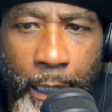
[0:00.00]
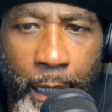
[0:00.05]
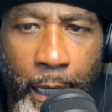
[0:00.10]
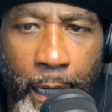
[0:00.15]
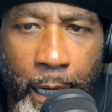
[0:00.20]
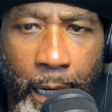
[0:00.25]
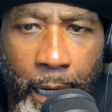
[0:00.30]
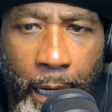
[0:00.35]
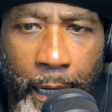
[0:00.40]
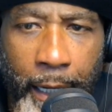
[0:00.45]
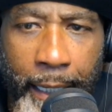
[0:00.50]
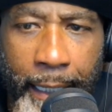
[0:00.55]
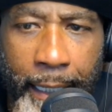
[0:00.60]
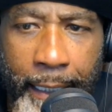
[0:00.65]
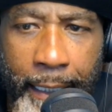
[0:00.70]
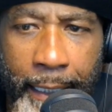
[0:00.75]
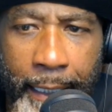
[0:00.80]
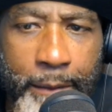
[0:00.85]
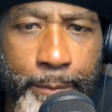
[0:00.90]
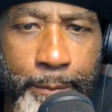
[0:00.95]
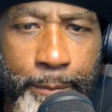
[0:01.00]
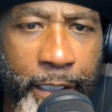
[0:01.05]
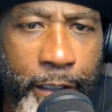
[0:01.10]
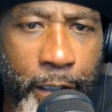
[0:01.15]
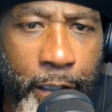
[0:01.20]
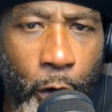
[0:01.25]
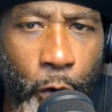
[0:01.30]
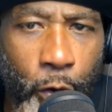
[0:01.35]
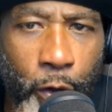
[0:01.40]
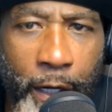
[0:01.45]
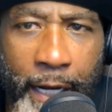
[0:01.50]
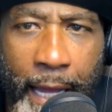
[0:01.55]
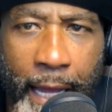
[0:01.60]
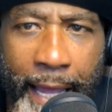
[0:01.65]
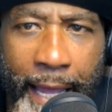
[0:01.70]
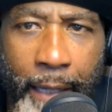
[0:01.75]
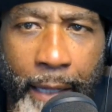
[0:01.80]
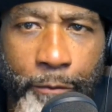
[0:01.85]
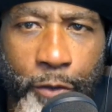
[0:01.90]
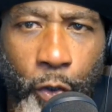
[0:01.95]
It lets me know that
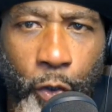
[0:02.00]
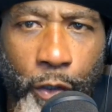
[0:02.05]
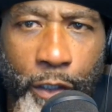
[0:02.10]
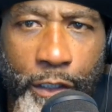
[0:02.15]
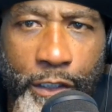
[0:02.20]
I am doing